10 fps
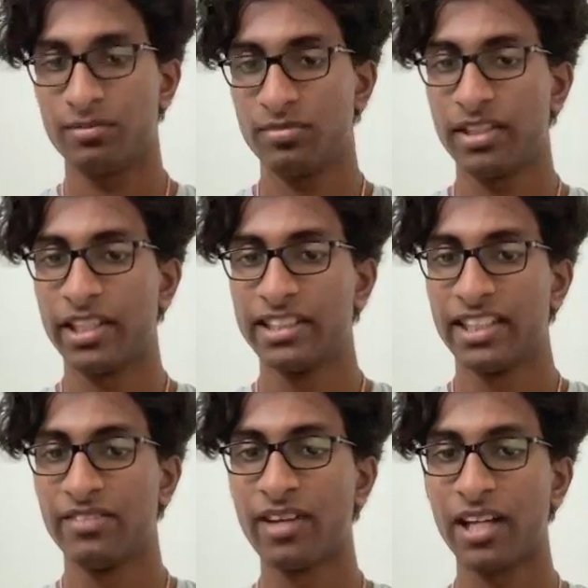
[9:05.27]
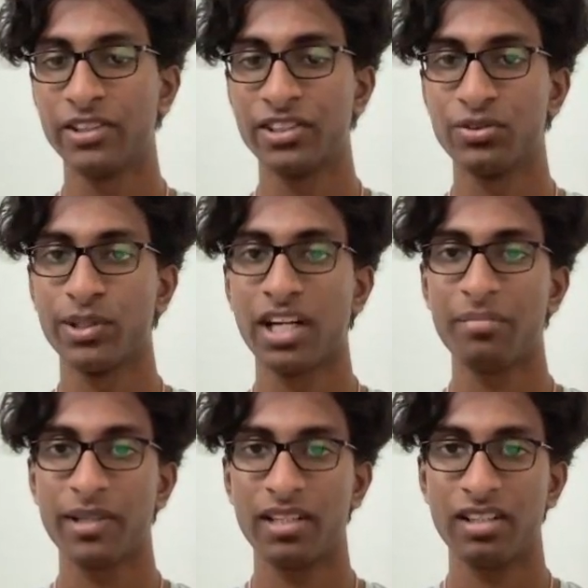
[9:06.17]
the engine evaluation is going
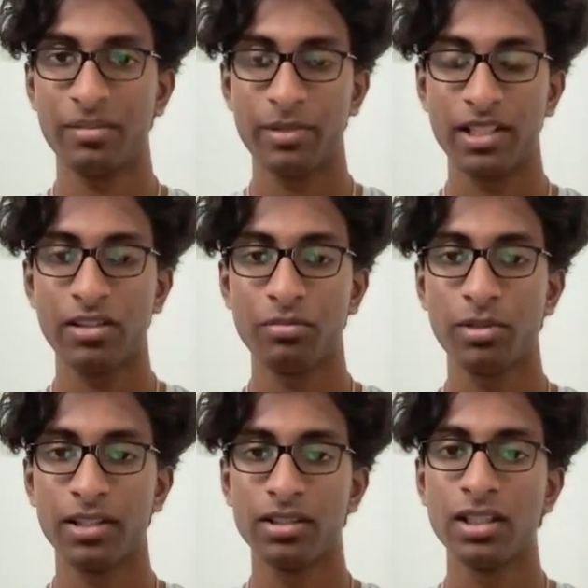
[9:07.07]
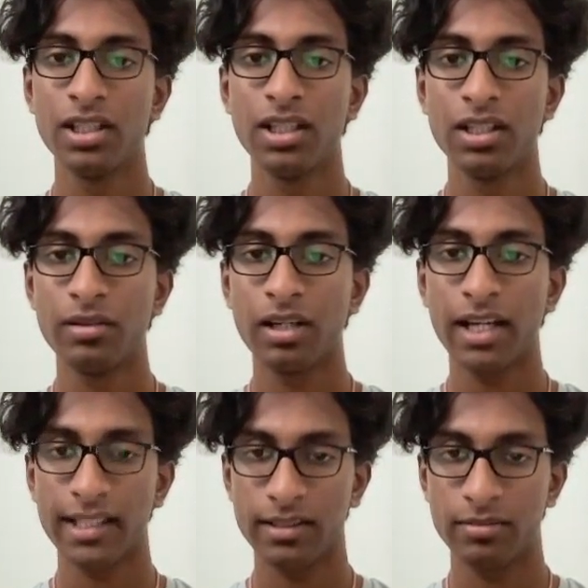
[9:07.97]
up and down, but
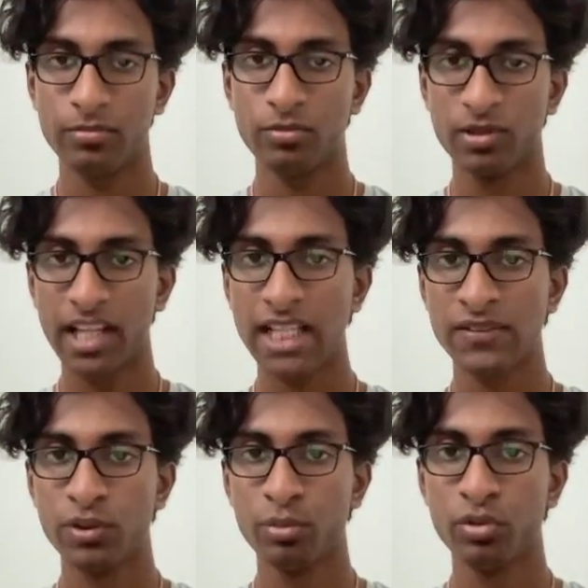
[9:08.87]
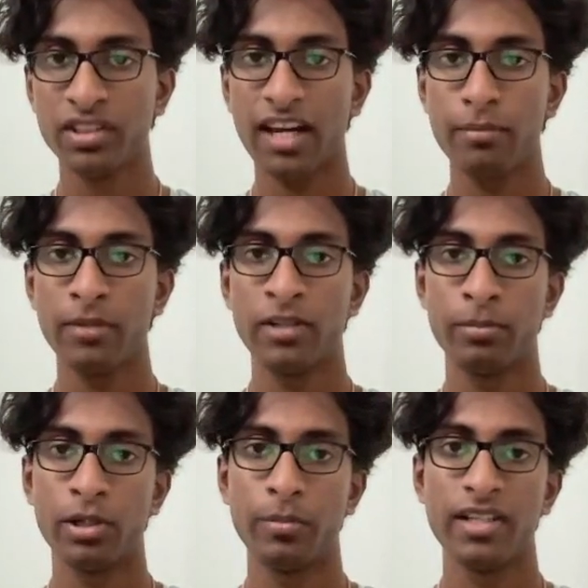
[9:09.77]
I last few moves have been
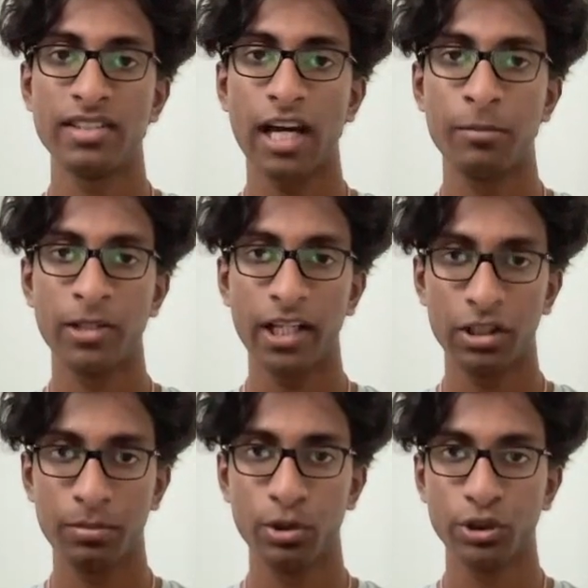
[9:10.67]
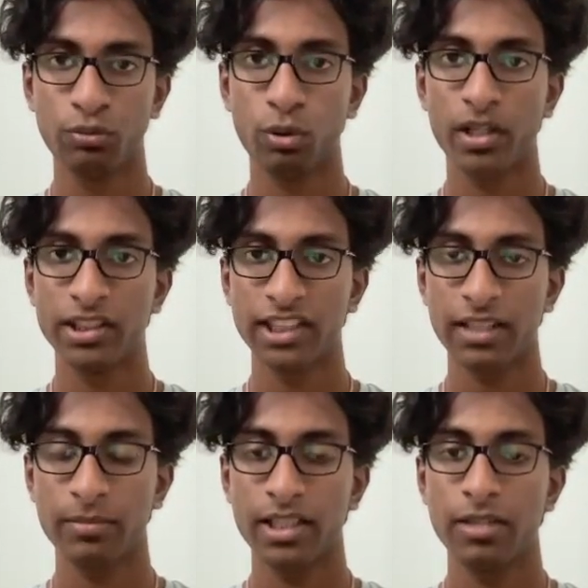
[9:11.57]
with purpose. I'm trying to push forward and
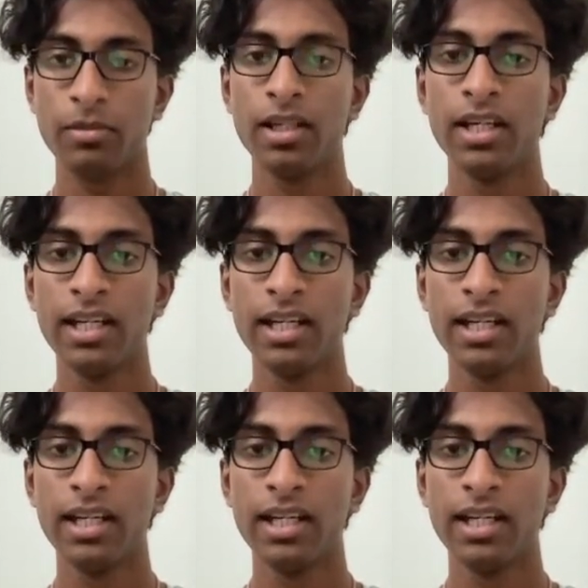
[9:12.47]
checkmate him.